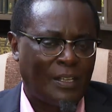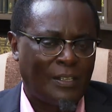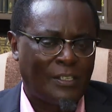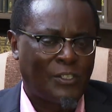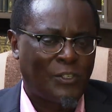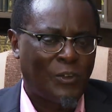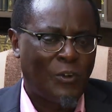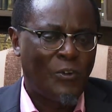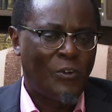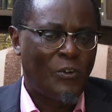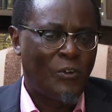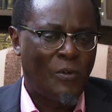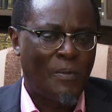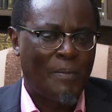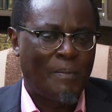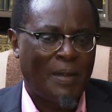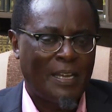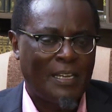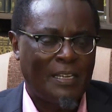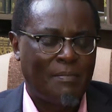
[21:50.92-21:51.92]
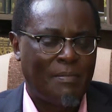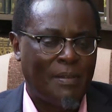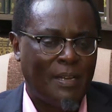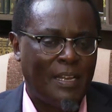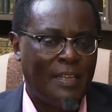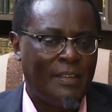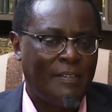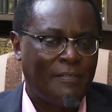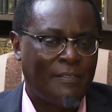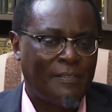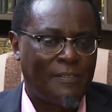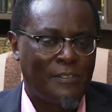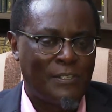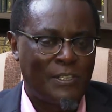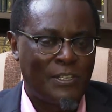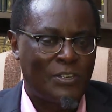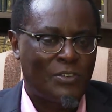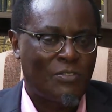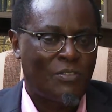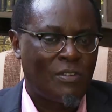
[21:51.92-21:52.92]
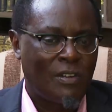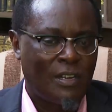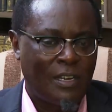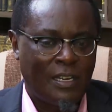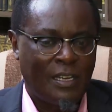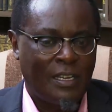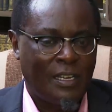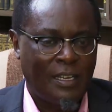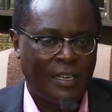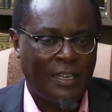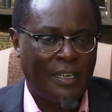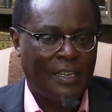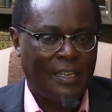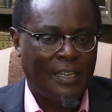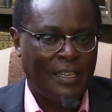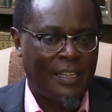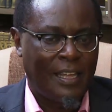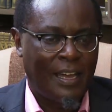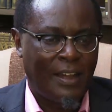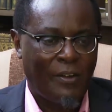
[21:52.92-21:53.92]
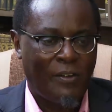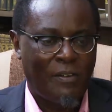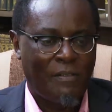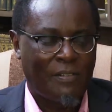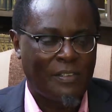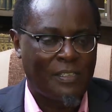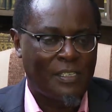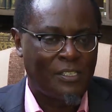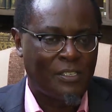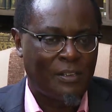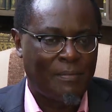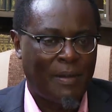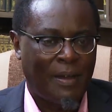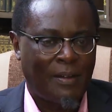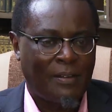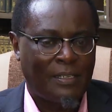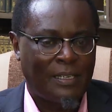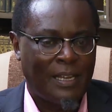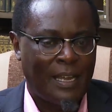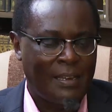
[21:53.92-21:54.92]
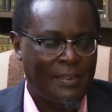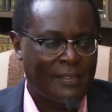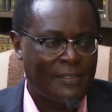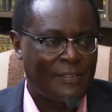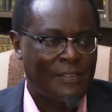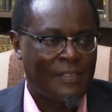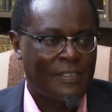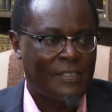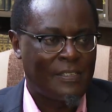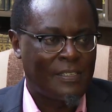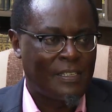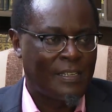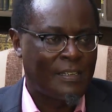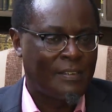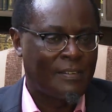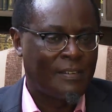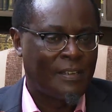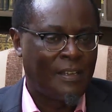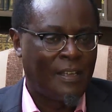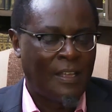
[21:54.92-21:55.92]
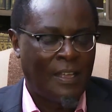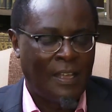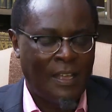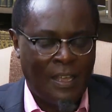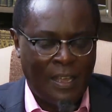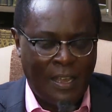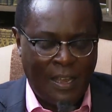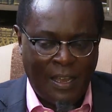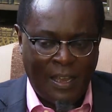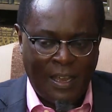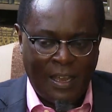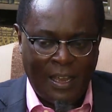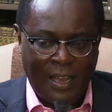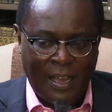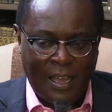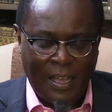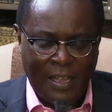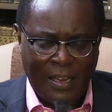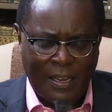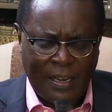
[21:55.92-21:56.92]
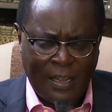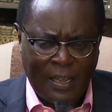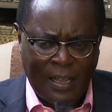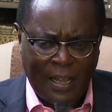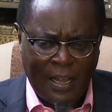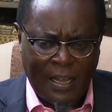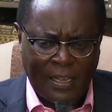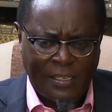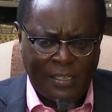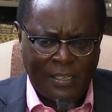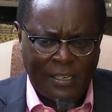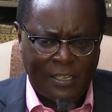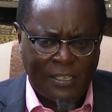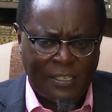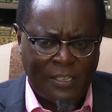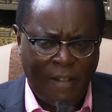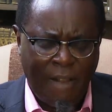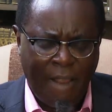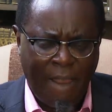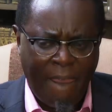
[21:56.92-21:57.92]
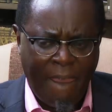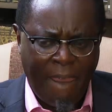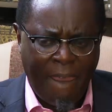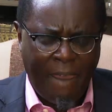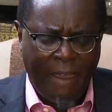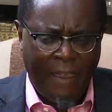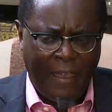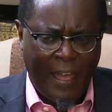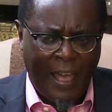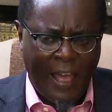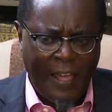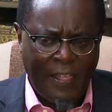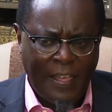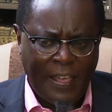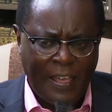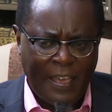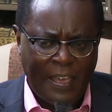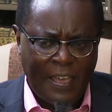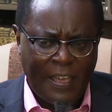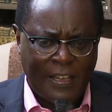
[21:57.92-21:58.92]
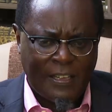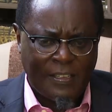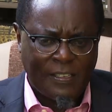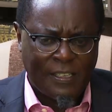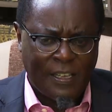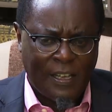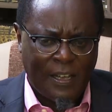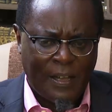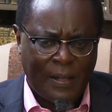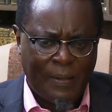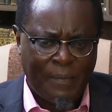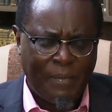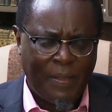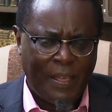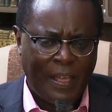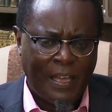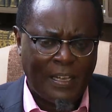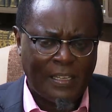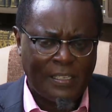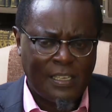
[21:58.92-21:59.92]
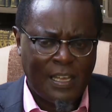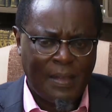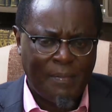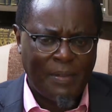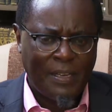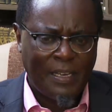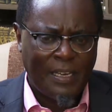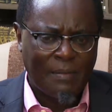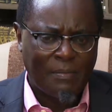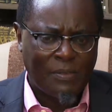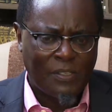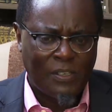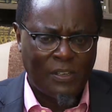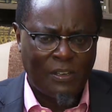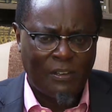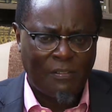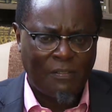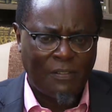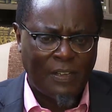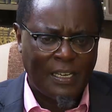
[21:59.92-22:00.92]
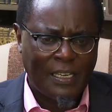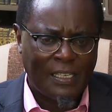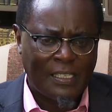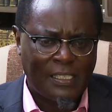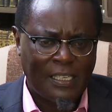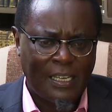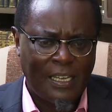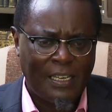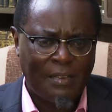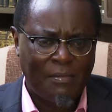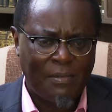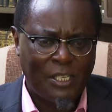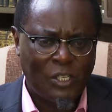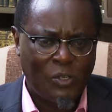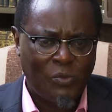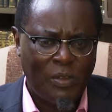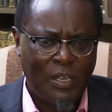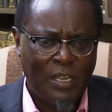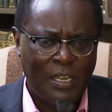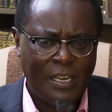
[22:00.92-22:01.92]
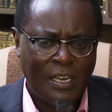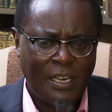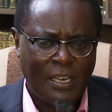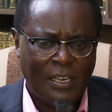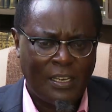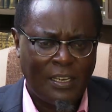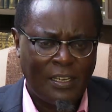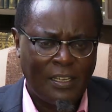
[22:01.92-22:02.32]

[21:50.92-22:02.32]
Sonko might believe strongly in that conversation about dynasties and hustlers, I think he has examined himself, and he said between